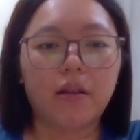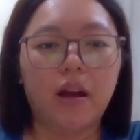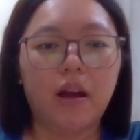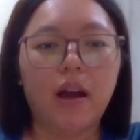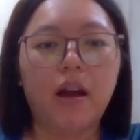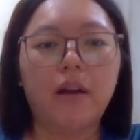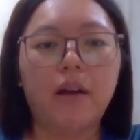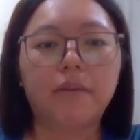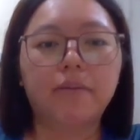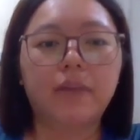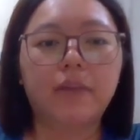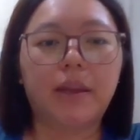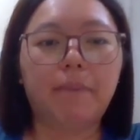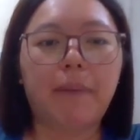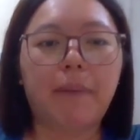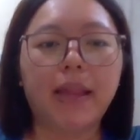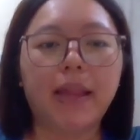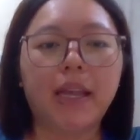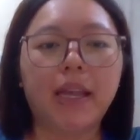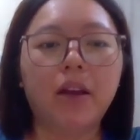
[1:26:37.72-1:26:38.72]
Um
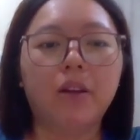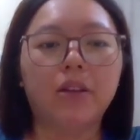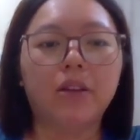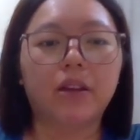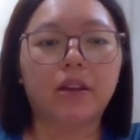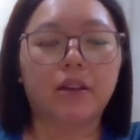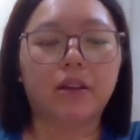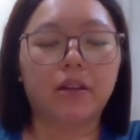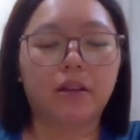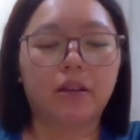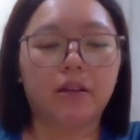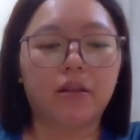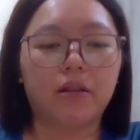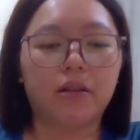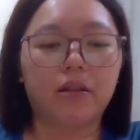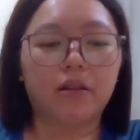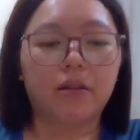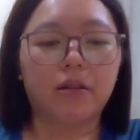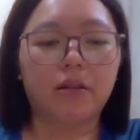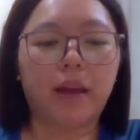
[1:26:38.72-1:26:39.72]
depending on the
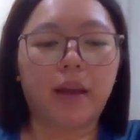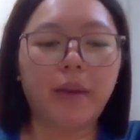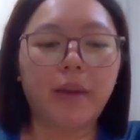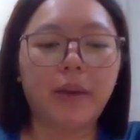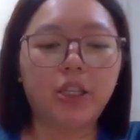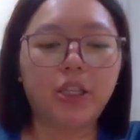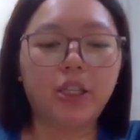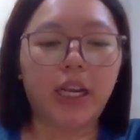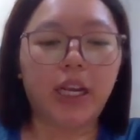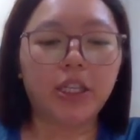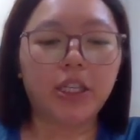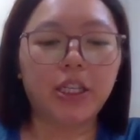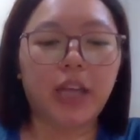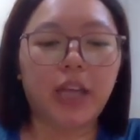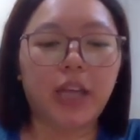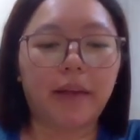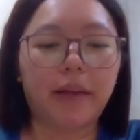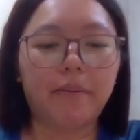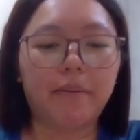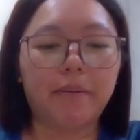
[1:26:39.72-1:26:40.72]
I mean change
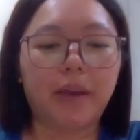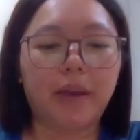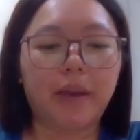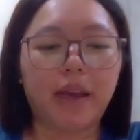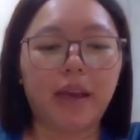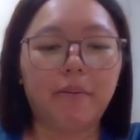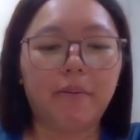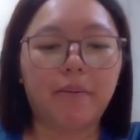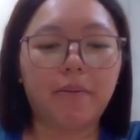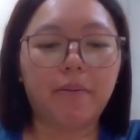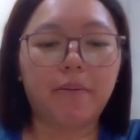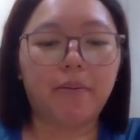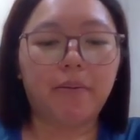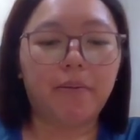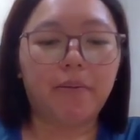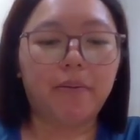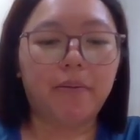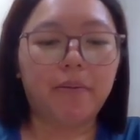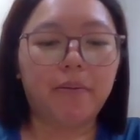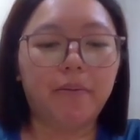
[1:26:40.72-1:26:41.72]
can be
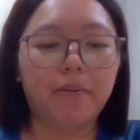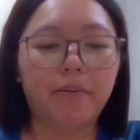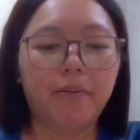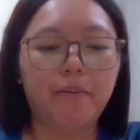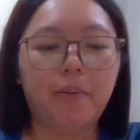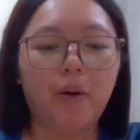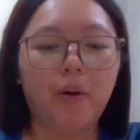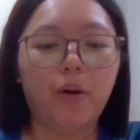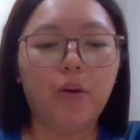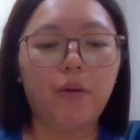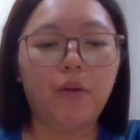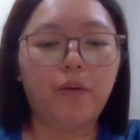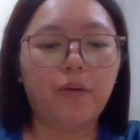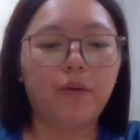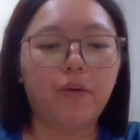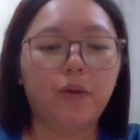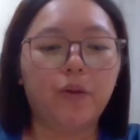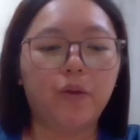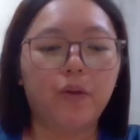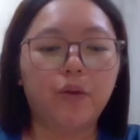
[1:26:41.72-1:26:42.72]

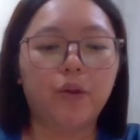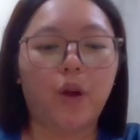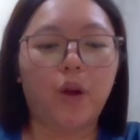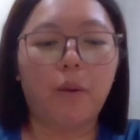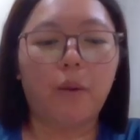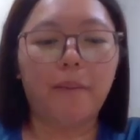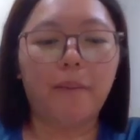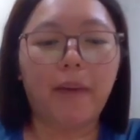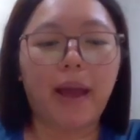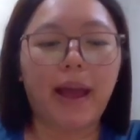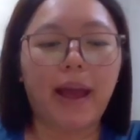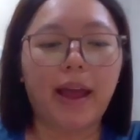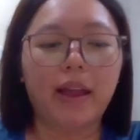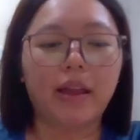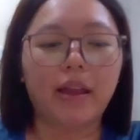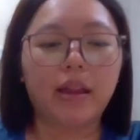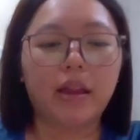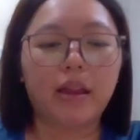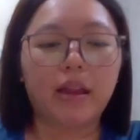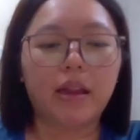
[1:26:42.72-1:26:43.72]
both good or bad